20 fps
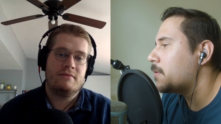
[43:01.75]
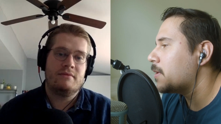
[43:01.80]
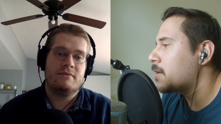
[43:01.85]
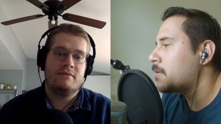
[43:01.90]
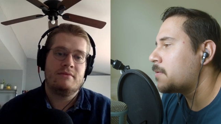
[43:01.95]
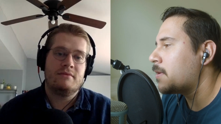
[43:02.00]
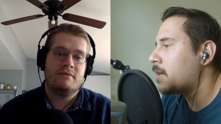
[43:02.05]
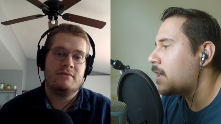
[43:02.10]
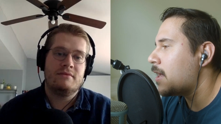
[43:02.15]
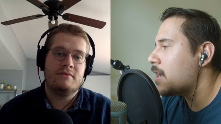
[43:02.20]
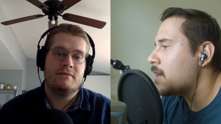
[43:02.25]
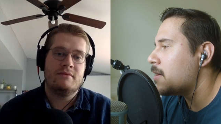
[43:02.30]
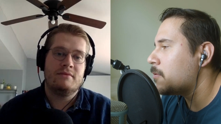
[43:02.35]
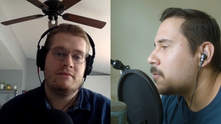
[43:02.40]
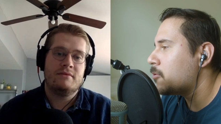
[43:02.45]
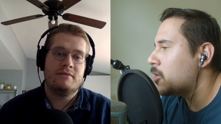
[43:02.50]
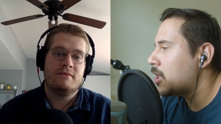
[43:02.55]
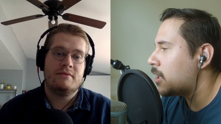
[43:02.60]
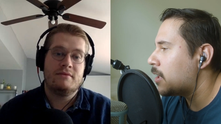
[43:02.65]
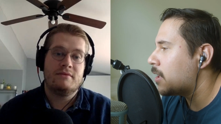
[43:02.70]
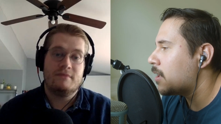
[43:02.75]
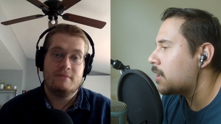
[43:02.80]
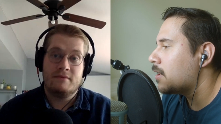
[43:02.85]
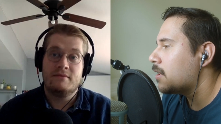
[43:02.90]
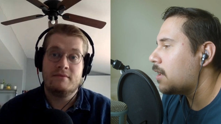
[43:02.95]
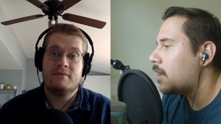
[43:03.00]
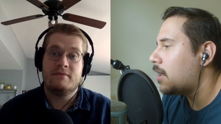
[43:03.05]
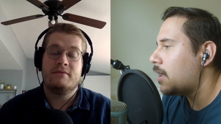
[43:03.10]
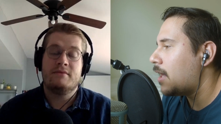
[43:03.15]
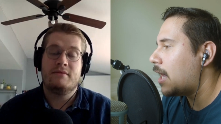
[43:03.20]
Speaker 1: so weird right now.
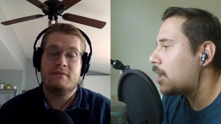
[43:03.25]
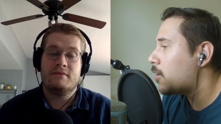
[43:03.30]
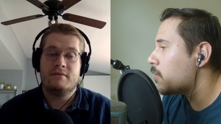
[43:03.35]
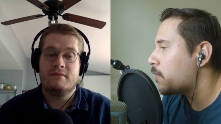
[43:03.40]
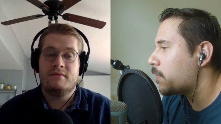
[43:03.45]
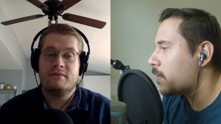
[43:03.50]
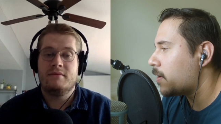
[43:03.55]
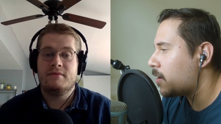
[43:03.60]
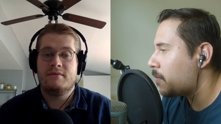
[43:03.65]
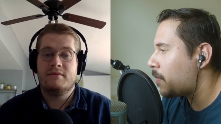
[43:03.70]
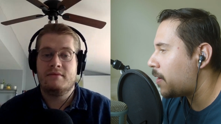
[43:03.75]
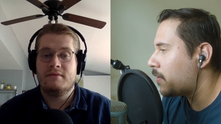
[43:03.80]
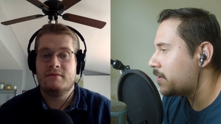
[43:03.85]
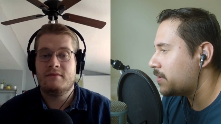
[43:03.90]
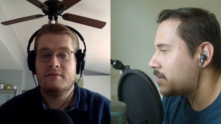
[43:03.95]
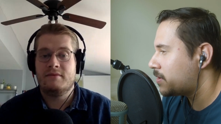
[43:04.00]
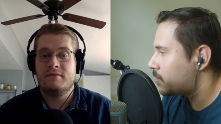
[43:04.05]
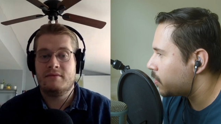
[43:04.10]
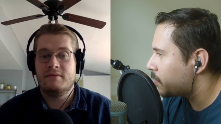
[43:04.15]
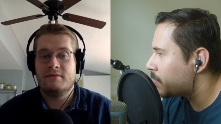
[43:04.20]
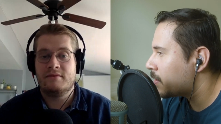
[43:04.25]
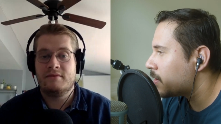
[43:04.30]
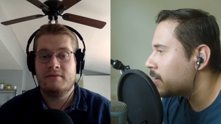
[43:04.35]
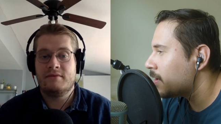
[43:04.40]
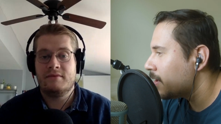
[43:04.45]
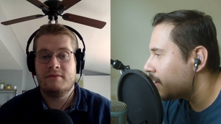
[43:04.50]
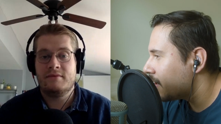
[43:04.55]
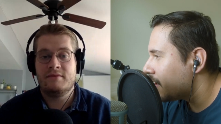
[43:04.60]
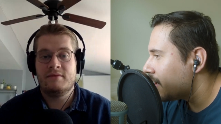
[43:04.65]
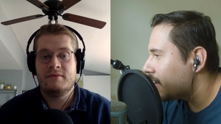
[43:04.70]
Where uh, I don't know if you heard about
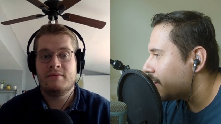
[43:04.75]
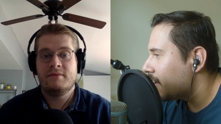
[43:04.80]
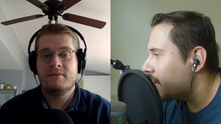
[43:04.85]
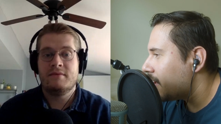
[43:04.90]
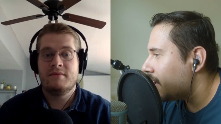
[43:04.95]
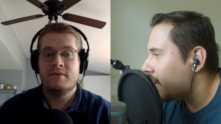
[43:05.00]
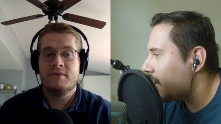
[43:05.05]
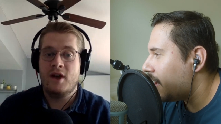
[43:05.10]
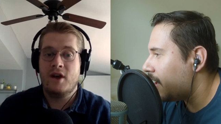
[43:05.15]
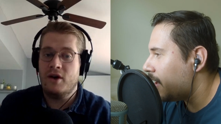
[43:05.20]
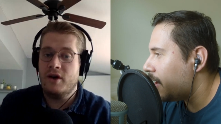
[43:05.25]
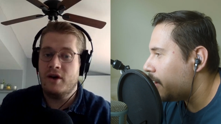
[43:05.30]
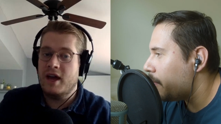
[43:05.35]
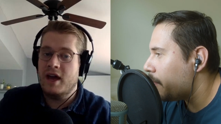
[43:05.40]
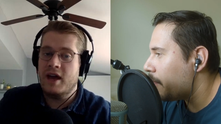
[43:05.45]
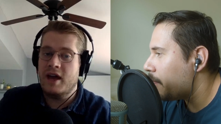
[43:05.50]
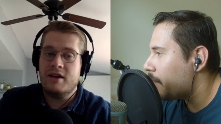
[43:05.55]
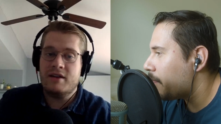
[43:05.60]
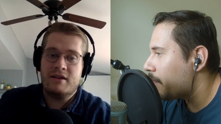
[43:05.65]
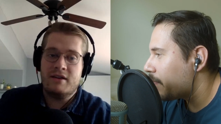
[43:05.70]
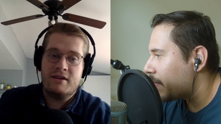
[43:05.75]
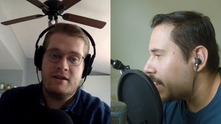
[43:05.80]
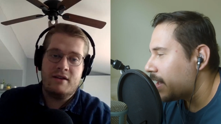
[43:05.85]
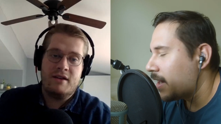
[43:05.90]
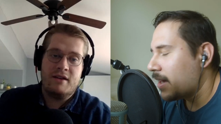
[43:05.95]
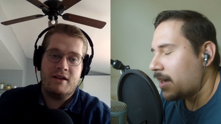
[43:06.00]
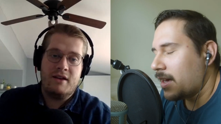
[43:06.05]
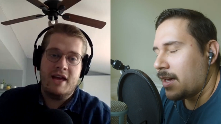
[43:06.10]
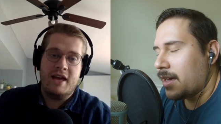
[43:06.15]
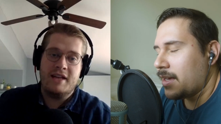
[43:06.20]
Distribber. Oh yeah, um,
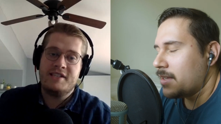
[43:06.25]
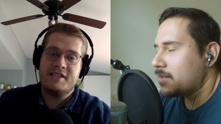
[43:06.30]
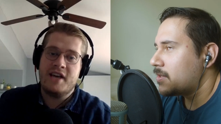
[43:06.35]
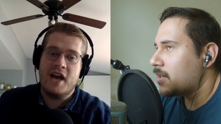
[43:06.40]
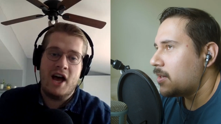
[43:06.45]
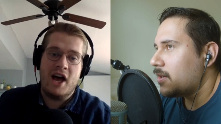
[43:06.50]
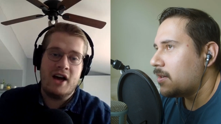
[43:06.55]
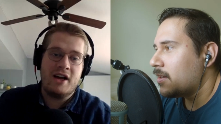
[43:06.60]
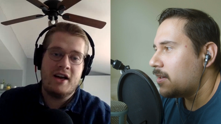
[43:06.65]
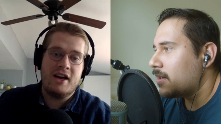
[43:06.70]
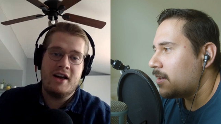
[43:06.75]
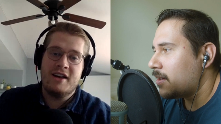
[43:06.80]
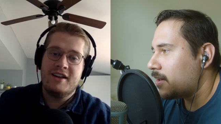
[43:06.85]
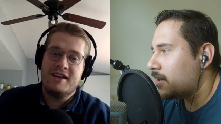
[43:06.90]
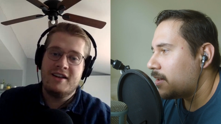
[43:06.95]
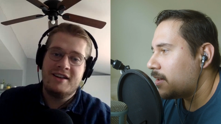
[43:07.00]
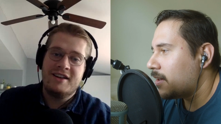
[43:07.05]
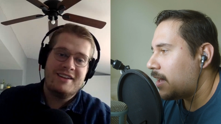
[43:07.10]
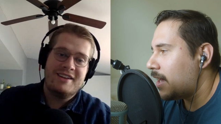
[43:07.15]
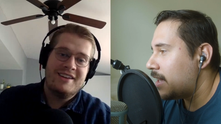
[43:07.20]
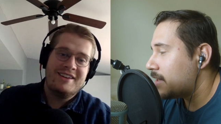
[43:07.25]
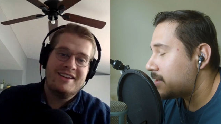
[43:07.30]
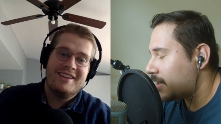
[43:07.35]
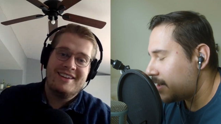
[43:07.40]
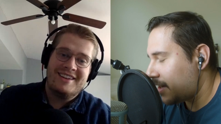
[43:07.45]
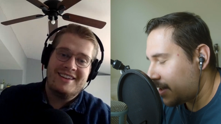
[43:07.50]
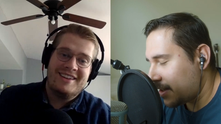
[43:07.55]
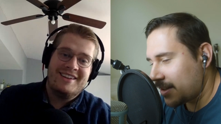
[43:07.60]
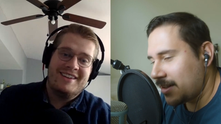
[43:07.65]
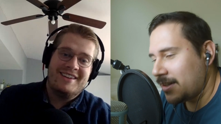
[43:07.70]
Speaker 2: and tug. So,
Speaker 1: and
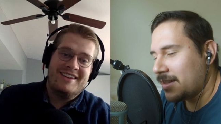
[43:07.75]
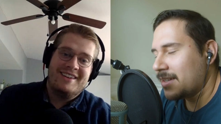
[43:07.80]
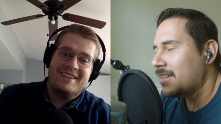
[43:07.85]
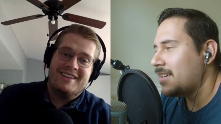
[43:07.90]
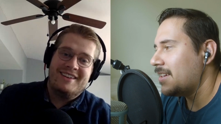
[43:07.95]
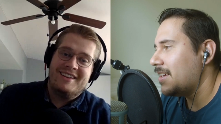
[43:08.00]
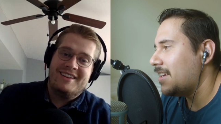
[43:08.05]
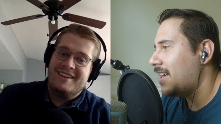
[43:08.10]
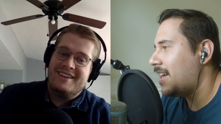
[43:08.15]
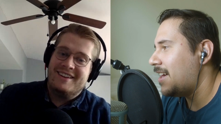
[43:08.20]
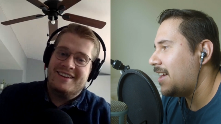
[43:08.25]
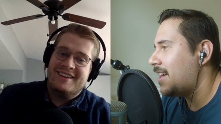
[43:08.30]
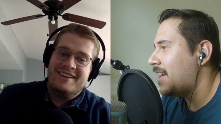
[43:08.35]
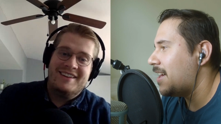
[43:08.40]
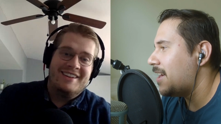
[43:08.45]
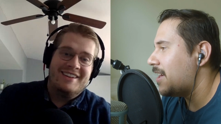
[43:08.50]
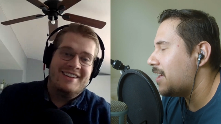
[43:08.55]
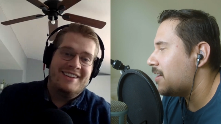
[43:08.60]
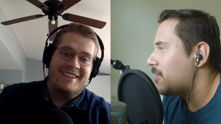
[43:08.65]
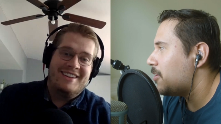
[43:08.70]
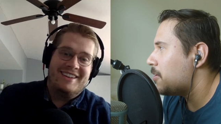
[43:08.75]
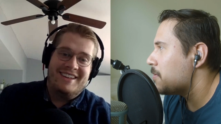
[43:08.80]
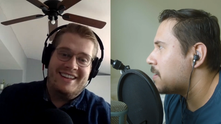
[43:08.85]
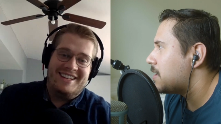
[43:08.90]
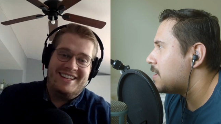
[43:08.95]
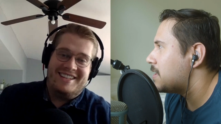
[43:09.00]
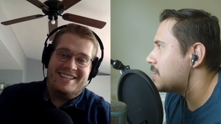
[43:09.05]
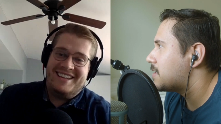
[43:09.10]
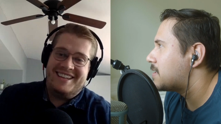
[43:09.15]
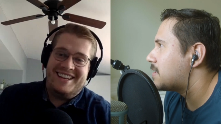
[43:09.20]
tug uh, all
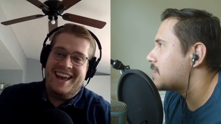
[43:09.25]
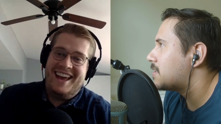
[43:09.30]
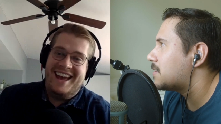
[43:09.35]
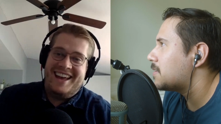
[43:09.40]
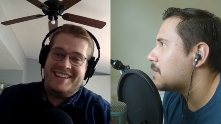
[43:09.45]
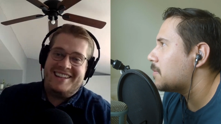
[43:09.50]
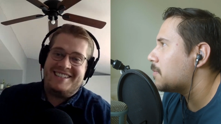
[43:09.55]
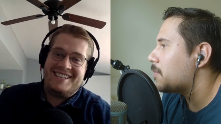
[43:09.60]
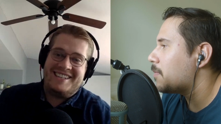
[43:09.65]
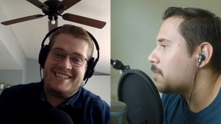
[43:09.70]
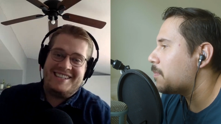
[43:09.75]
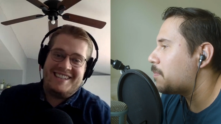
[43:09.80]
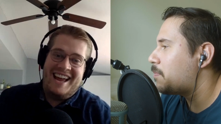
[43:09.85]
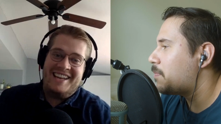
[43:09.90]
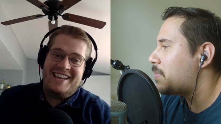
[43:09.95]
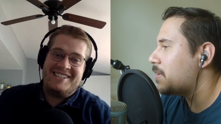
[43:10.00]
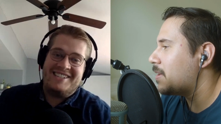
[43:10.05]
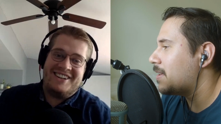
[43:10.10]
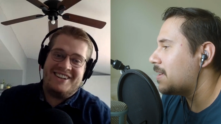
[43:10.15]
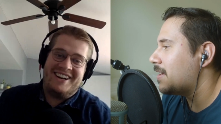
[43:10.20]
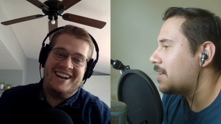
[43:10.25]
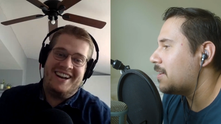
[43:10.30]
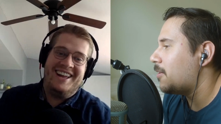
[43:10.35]
oh, these, yeah, it's a disaster.